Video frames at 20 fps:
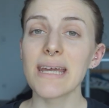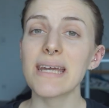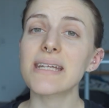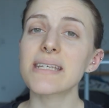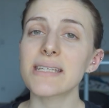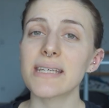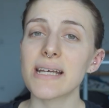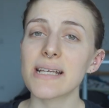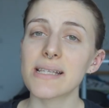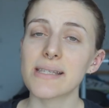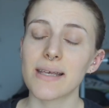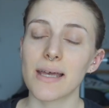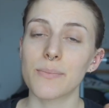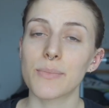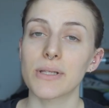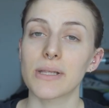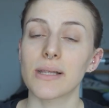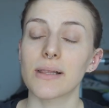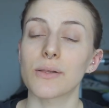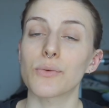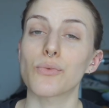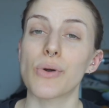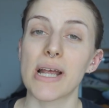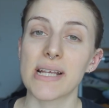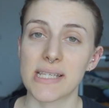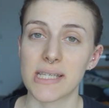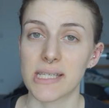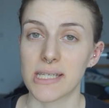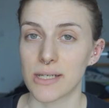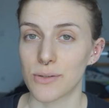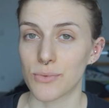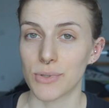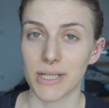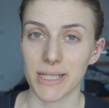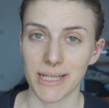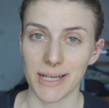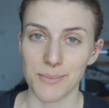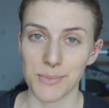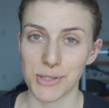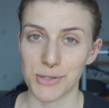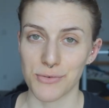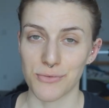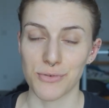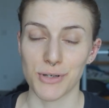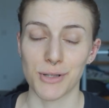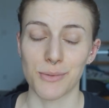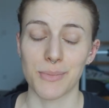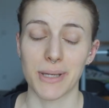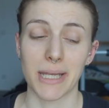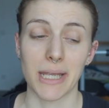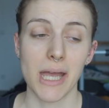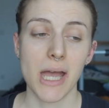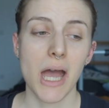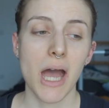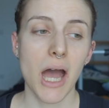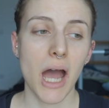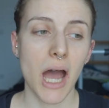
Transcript: And yes, I'm a little rusty when it comes to filming.